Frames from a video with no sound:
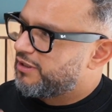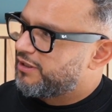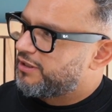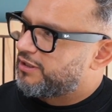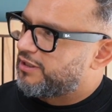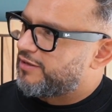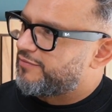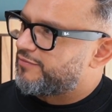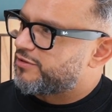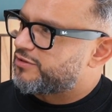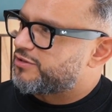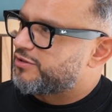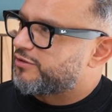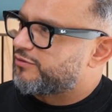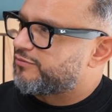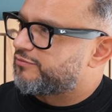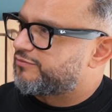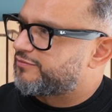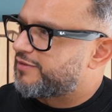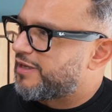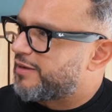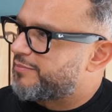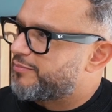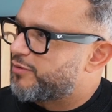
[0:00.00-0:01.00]
give
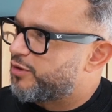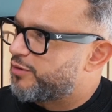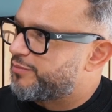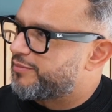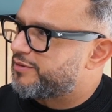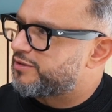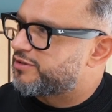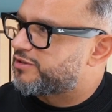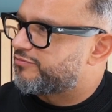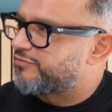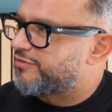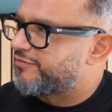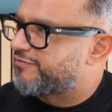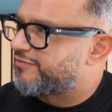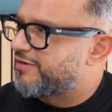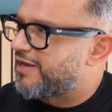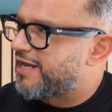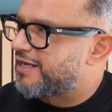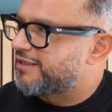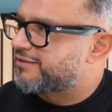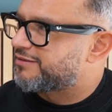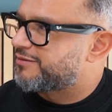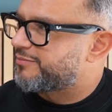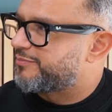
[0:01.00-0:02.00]
yourself that moment to
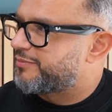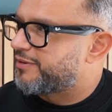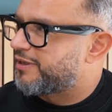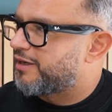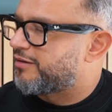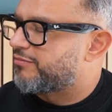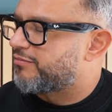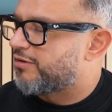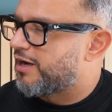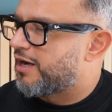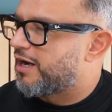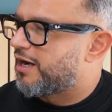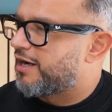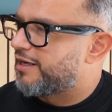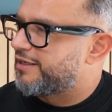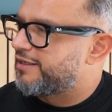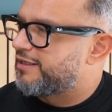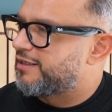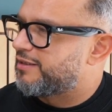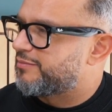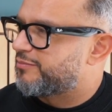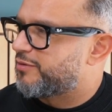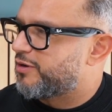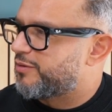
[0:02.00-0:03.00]
reflect and be like, right, I
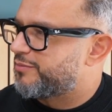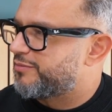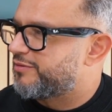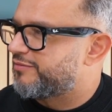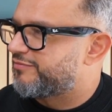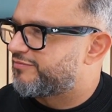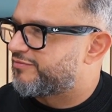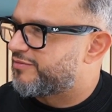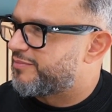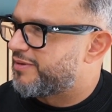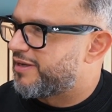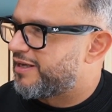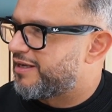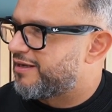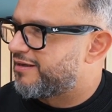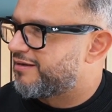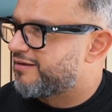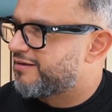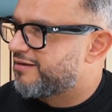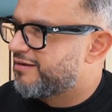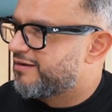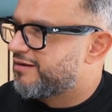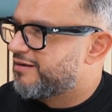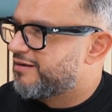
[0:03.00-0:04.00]
need a moment for me.